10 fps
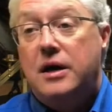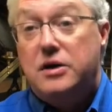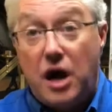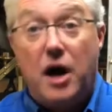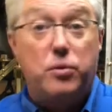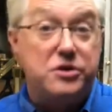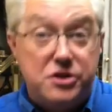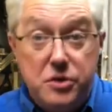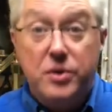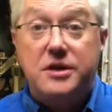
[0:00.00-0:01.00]
God was
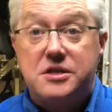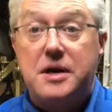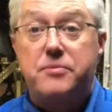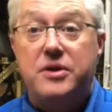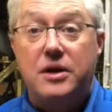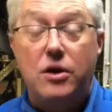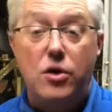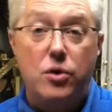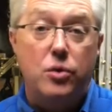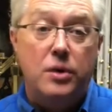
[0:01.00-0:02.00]
doing something
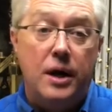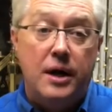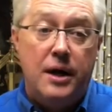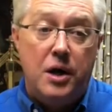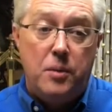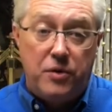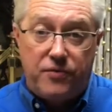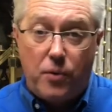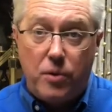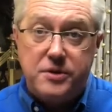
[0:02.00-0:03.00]
new
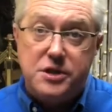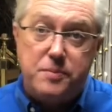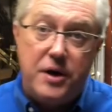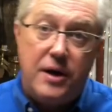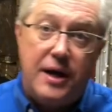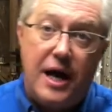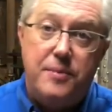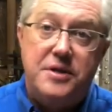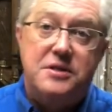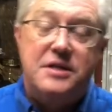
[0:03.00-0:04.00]
before the Spirit had
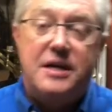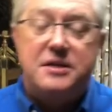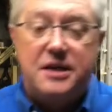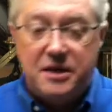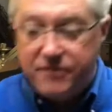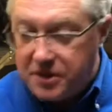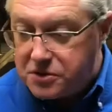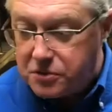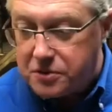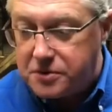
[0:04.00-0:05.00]
been sent to
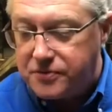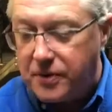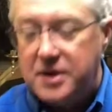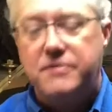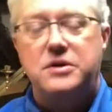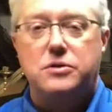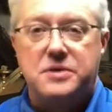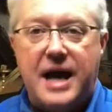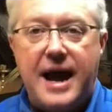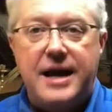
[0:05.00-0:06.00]
individuals for individual
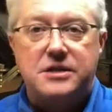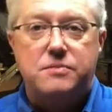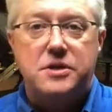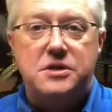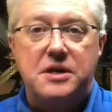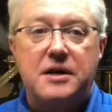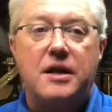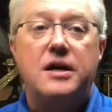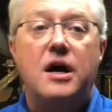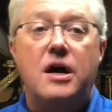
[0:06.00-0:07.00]
tasks, but
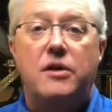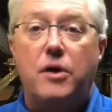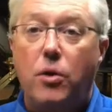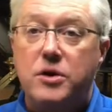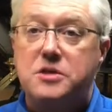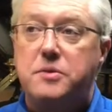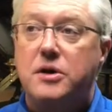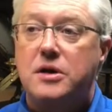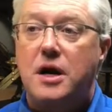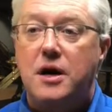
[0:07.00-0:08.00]
suddenly the Holy
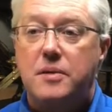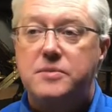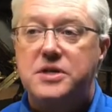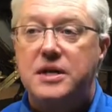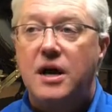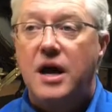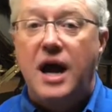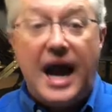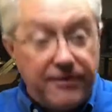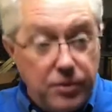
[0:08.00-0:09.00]
Spirit comes and
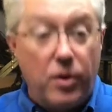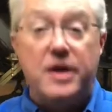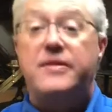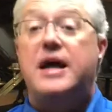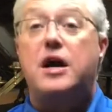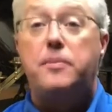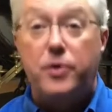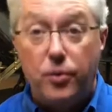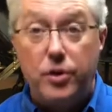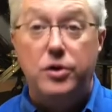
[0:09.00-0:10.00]
everyone in that
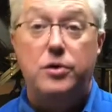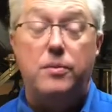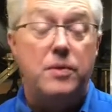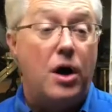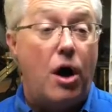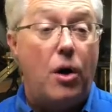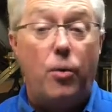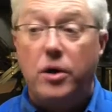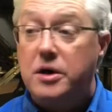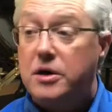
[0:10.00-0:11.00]
upper room, all
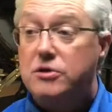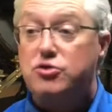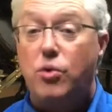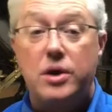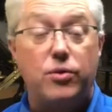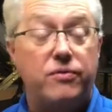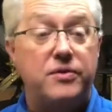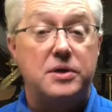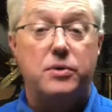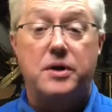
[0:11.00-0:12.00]
120, were
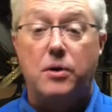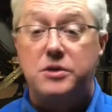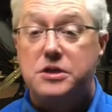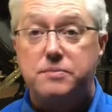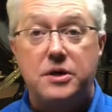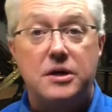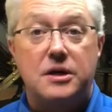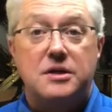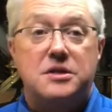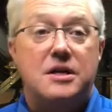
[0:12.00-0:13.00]
filled with the Holy Spirit,
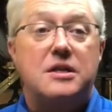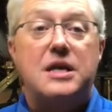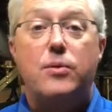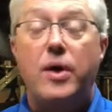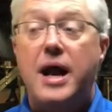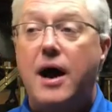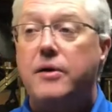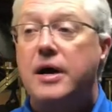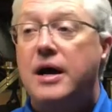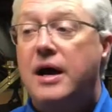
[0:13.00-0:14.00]
and it said that they went
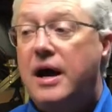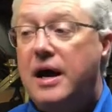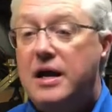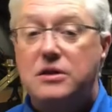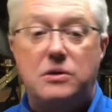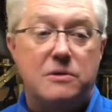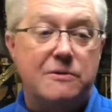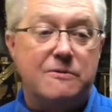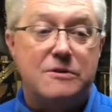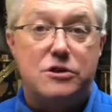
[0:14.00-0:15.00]
out
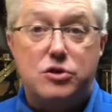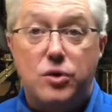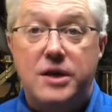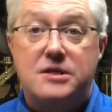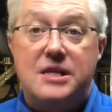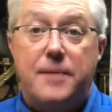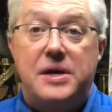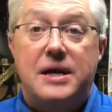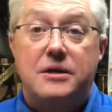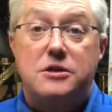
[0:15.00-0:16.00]
into the streets and they
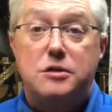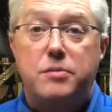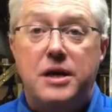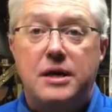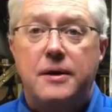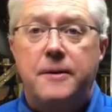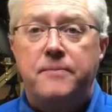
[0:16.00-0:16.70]
began to speak